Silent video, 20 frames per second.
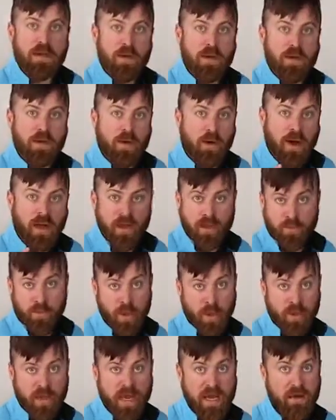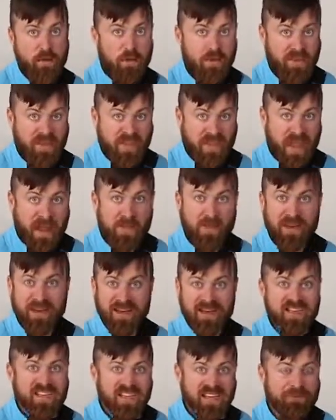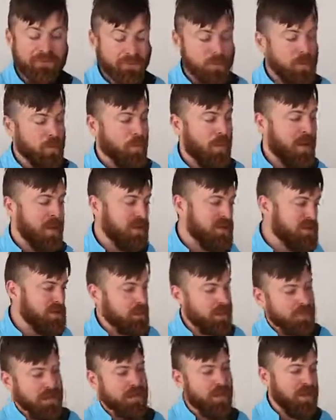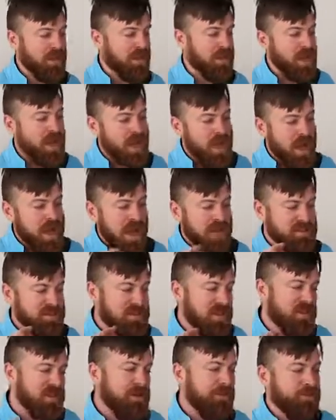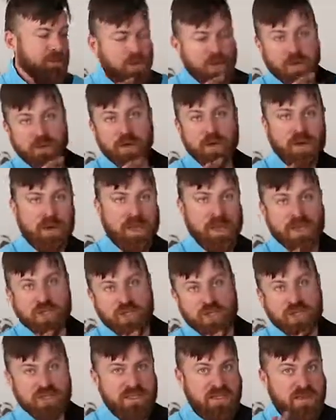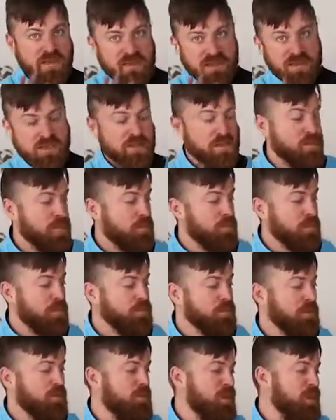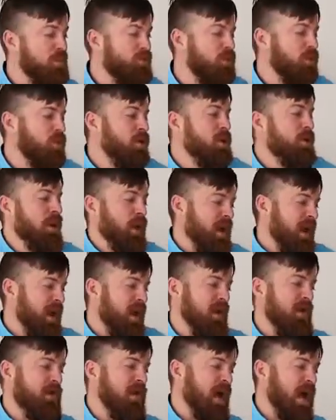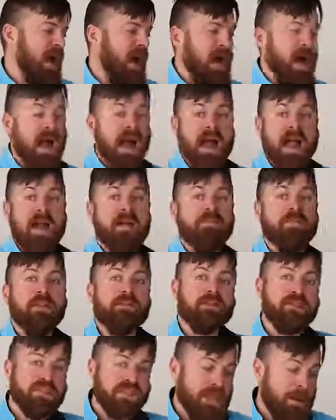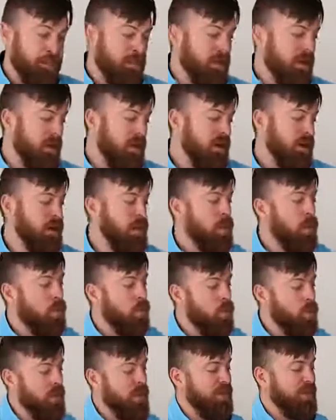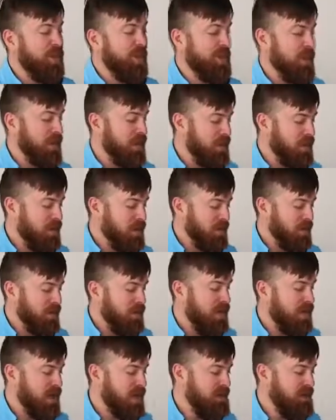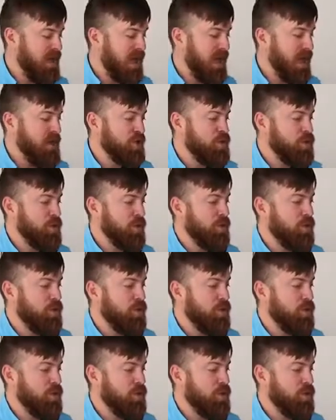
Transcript: I communicate with them in a different way. So really, I send different communications to these two groups of people, and I have them separated within this actual